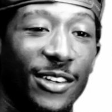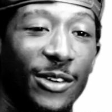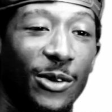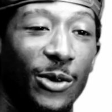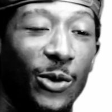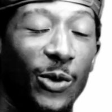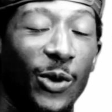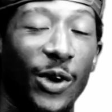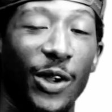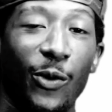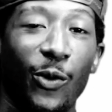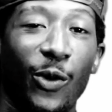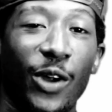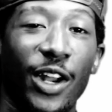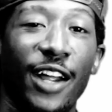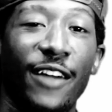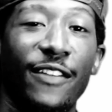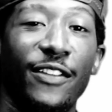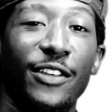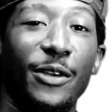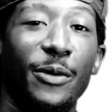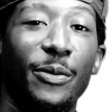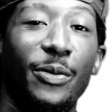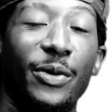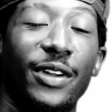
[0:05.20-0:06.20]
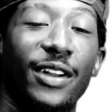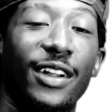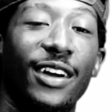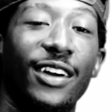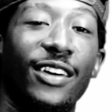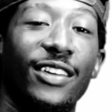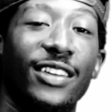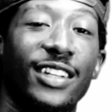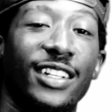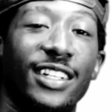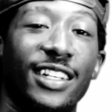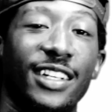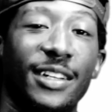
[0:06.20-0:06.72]
whatever you put
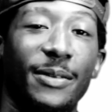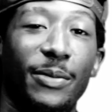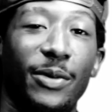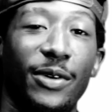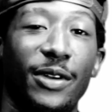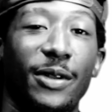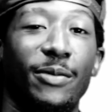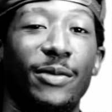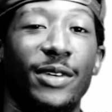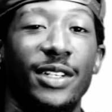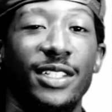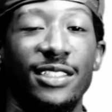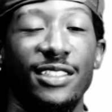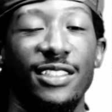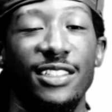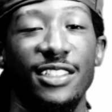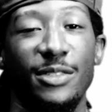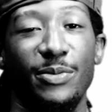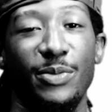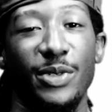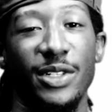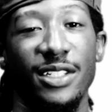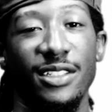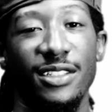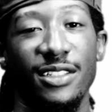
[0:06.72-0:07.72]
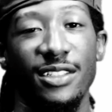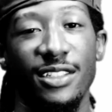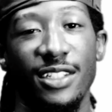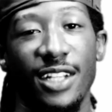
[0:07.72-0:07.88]
on, it pretty much dispenses